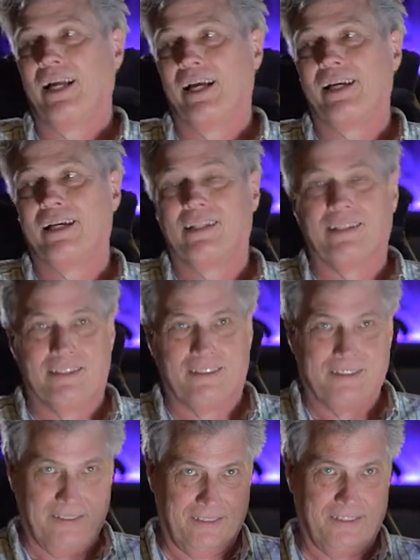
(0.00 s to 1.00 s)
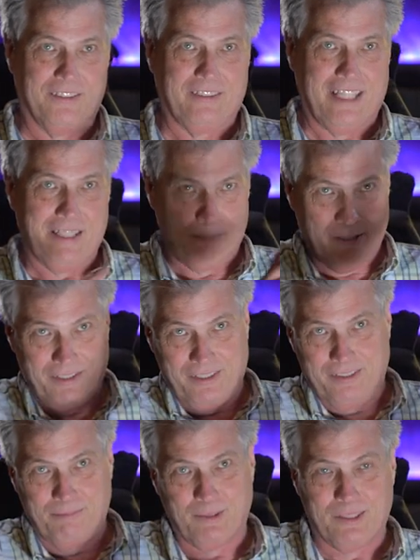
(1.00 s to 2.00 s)
and took that
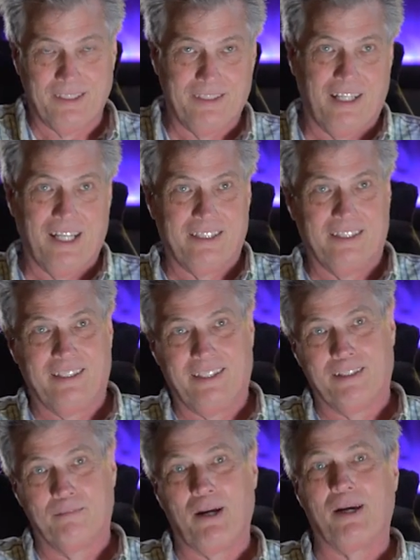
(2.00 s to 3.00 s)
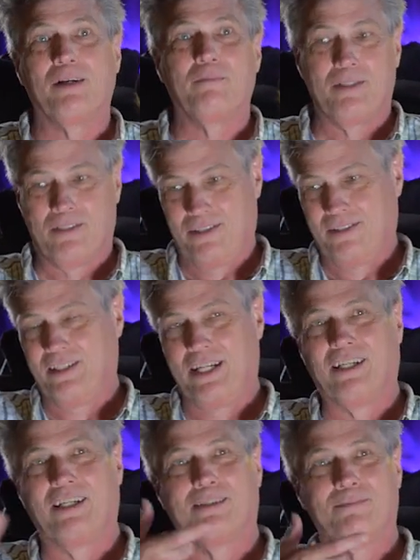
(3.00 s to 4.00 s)
picture, put it aside. Then they compared him, and
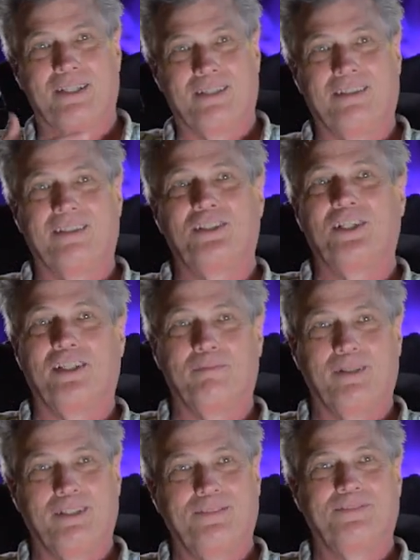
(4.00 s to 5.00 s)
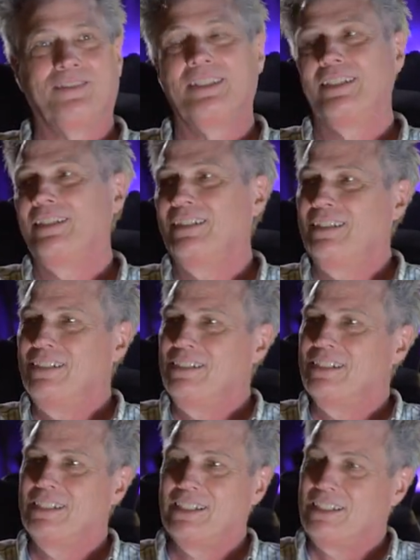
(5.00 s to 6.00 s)
Sting comes out of the chamber
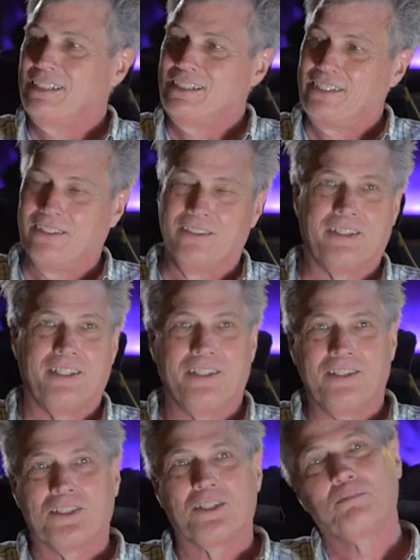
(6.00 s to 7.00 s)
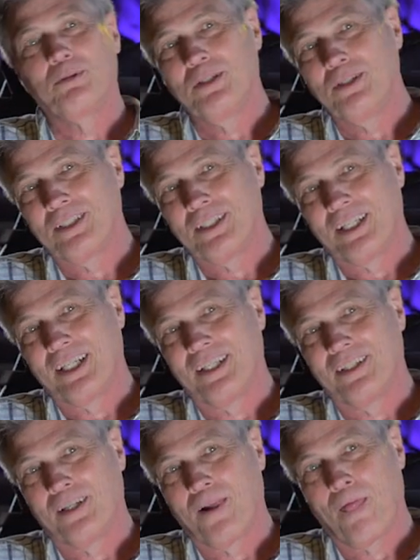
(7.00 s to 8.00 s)
and they're looking in the computer
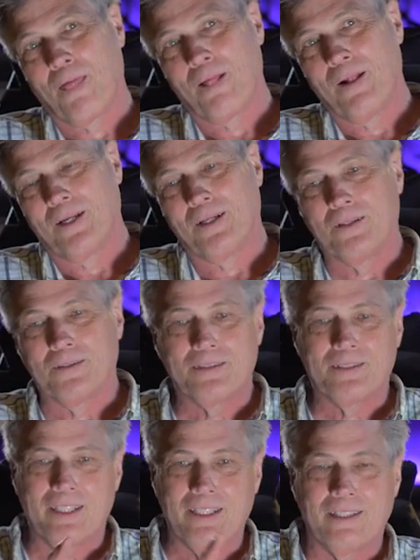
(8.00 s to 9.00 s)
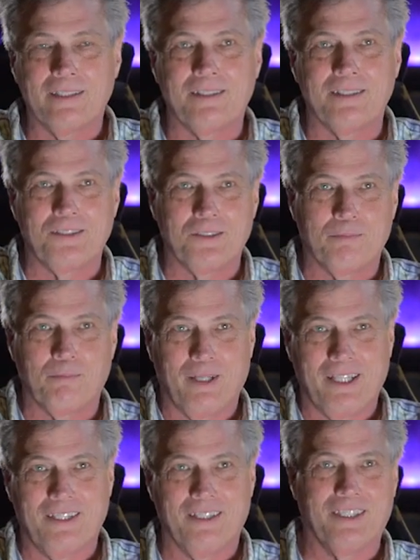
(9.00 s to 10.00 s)
together. And he goes, Sting, this is your
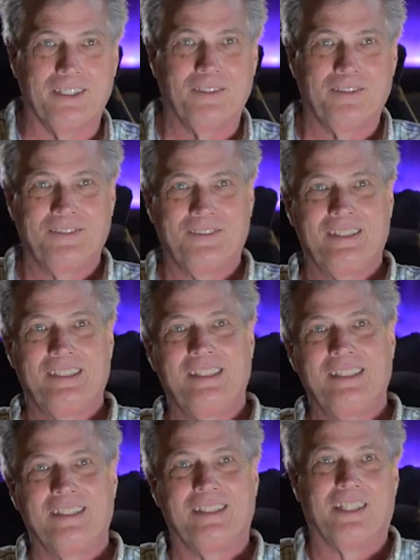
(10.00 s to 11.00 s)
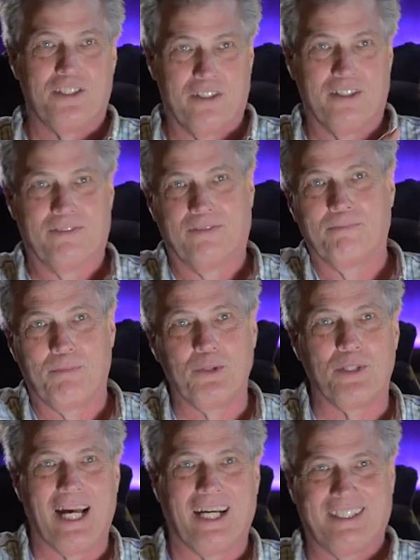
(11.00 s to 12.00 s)
brain on your
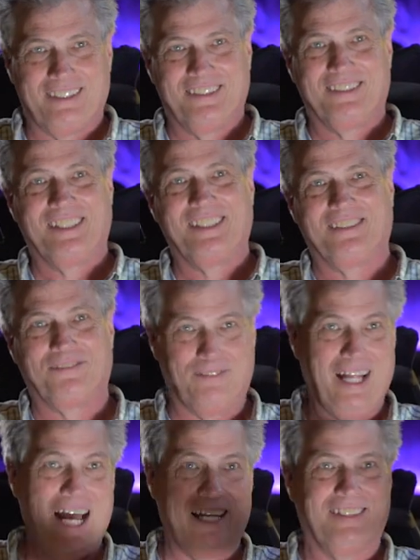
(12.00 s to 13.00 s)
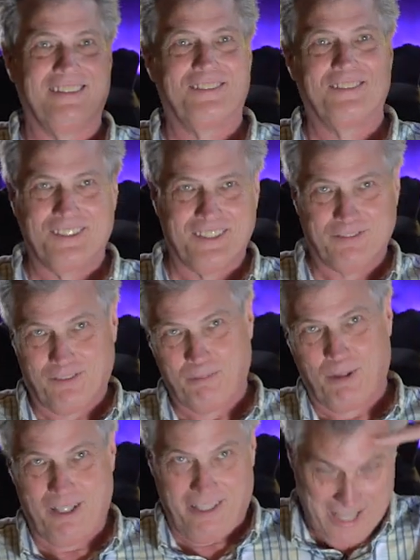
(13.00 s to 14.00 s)
Muzak, right? It's flat, different
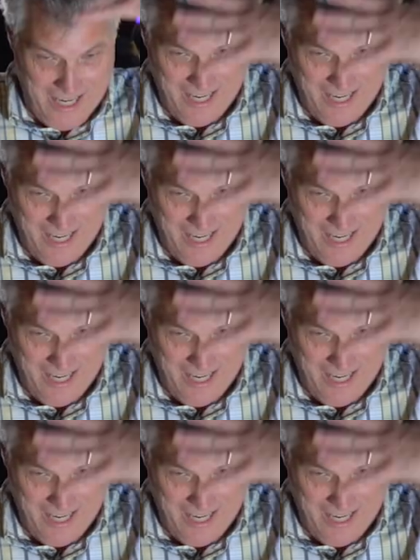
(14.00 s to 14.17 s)
part of the